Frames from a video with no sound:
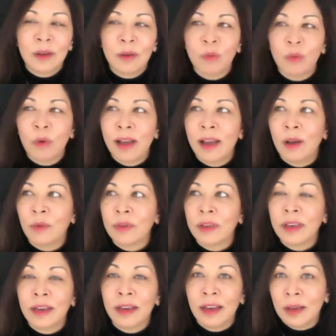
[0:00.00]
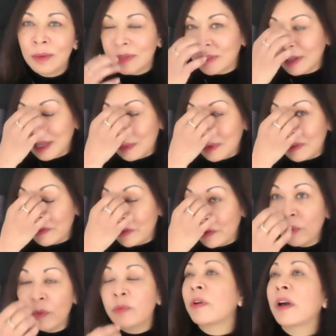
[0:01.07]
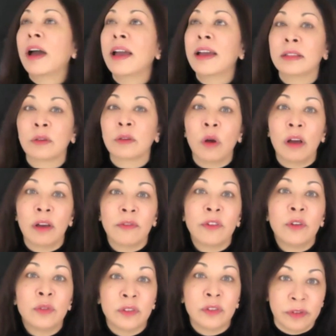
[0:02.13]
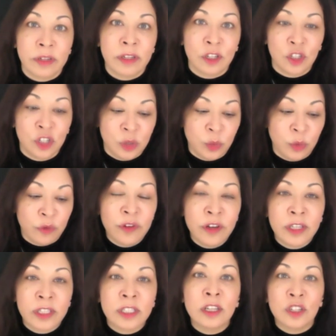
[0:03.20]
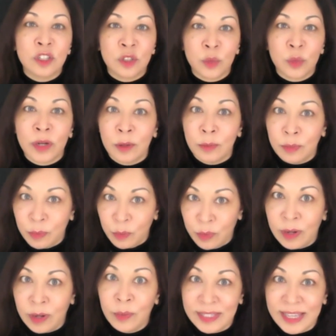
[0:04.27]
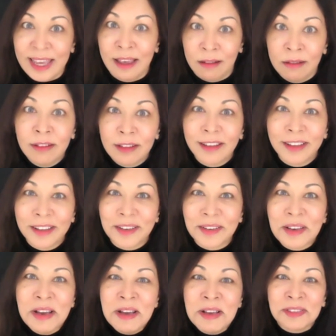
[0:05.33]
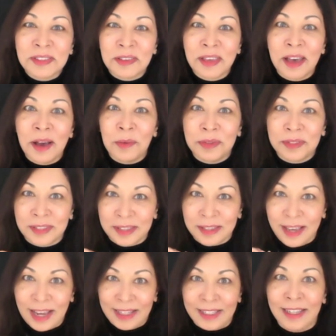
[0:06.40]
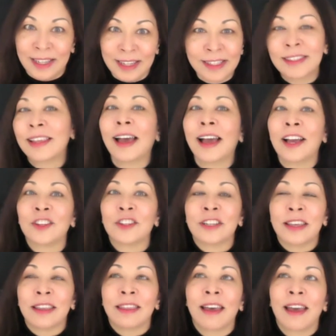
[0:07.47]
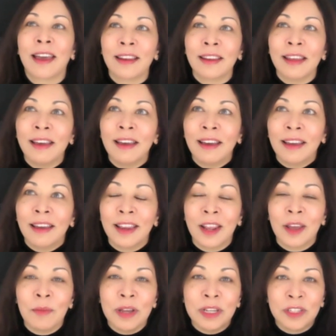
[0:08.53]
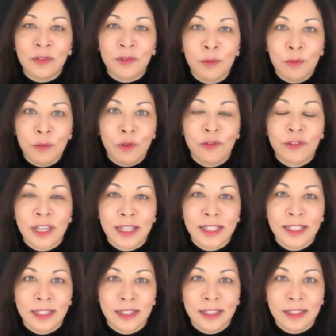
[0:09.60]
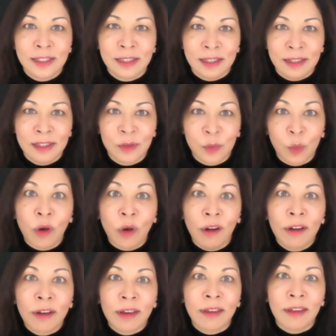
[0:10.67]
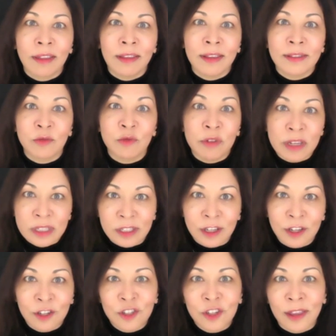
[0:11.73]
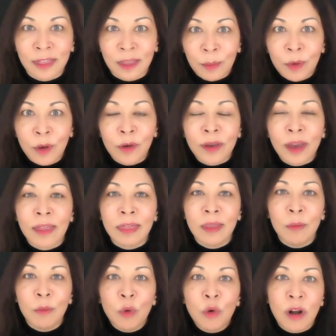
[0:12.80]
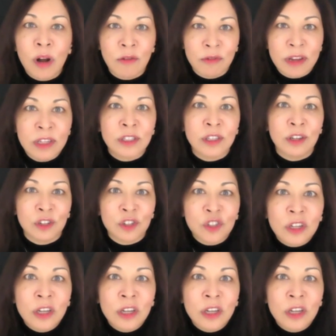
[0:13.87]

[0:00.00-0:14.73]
wow, yeah, absolutely. I mean, I had quite a few different nudges. Well, first nudge is when I was ill, so that was the catalyst that actually then, you know, metamorphosized in this work and this research and the book. And the more I researched